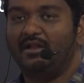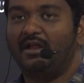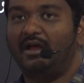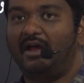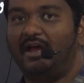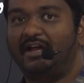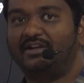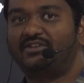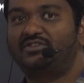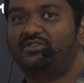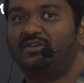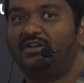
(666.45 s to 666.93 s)

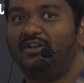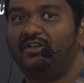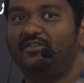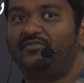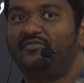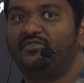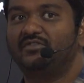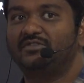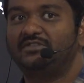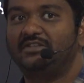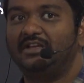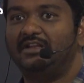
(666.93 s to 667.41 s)
Actually,
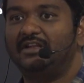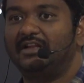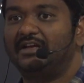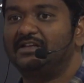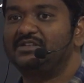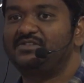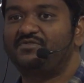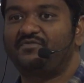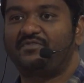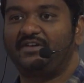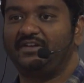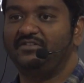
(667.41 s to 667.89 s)
if you see
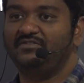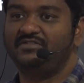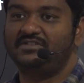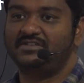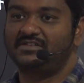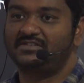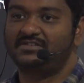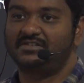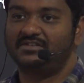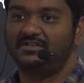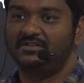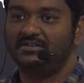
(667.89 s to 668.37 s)
last
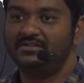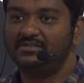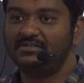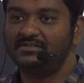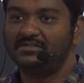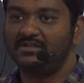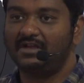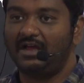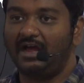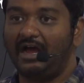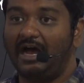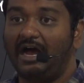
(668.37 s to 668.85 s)
5-6
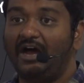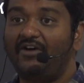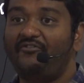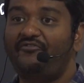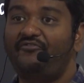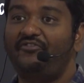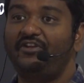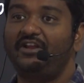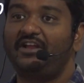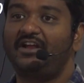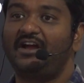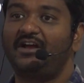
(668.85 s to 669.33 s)
years,
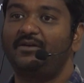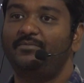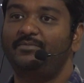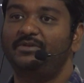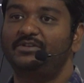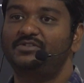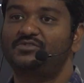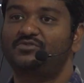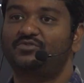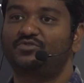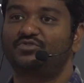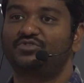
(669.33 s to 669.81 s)
Africa
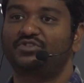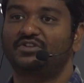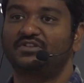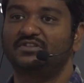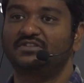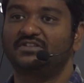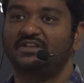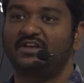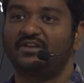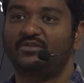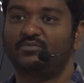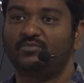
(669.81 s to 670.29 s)
based
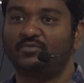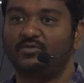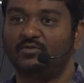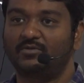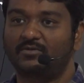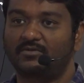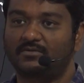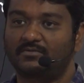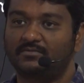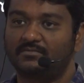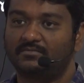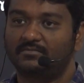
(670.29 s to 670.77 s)
questions are more.
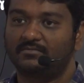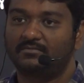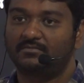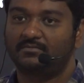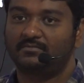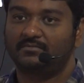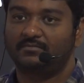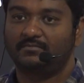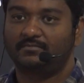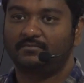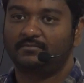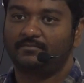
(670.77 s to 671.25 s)

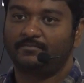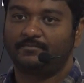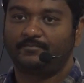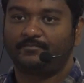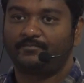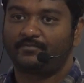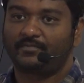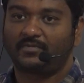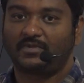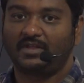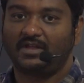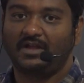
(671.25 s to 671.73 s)

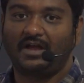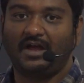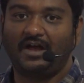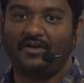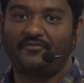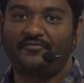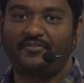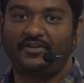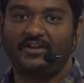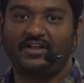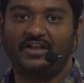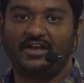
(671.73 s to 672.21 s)

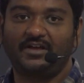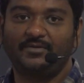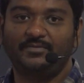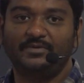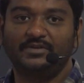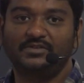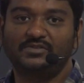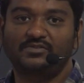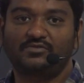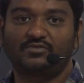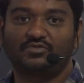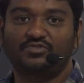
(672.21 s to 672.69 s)
Africa
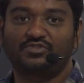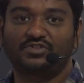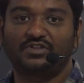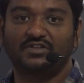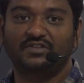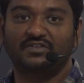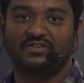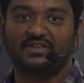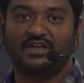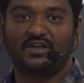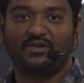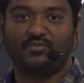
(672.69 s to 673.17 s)
based
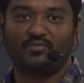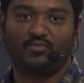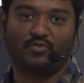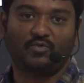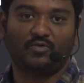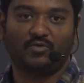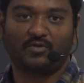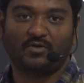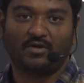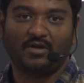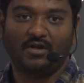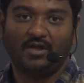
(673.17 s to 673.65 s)
questions are
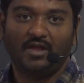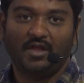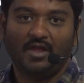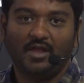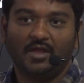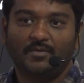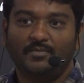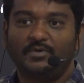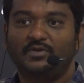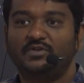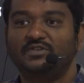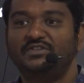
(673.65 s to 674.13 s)
more
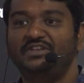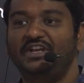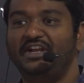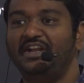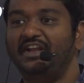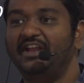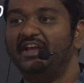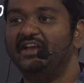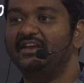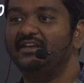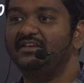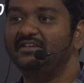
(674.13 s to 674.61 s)
because
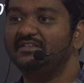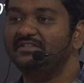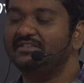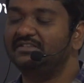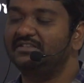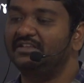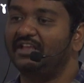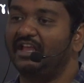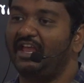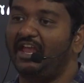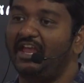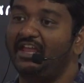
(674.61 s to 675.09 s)
India
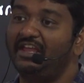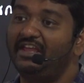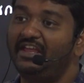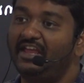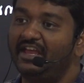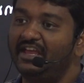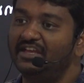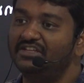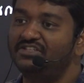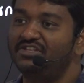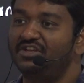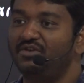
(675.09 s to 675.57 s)
is
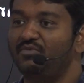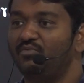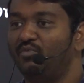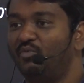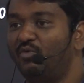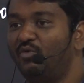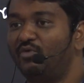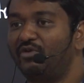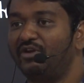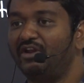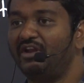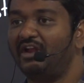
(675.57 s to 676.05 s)
engaging
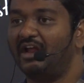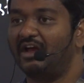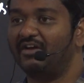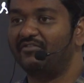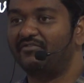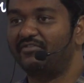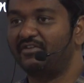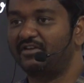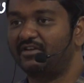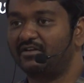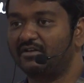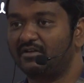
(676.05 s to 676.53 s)
more in
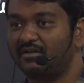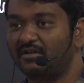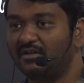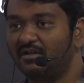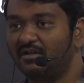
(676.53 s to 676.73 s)
Africa.